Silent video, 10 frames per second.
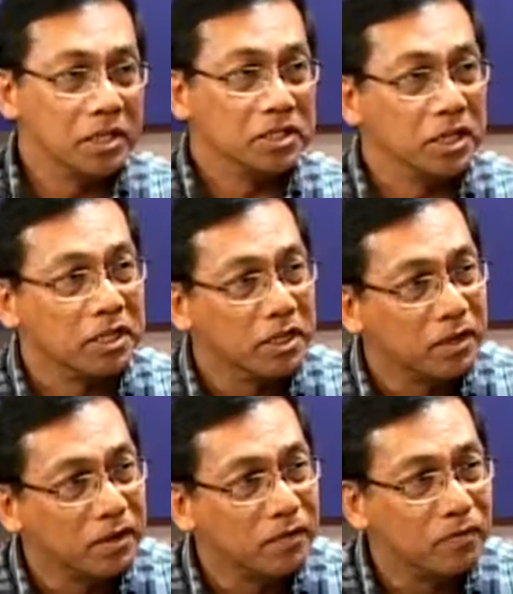
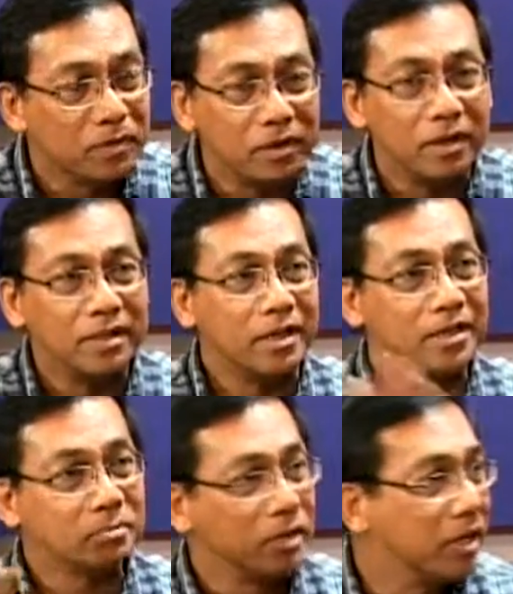incentive or
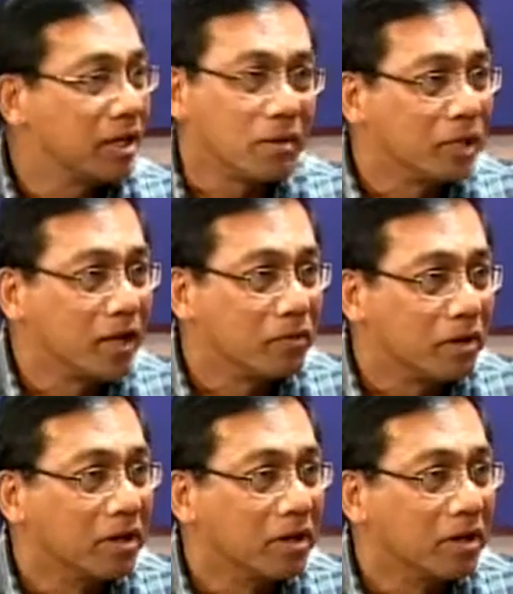tax break, whatever.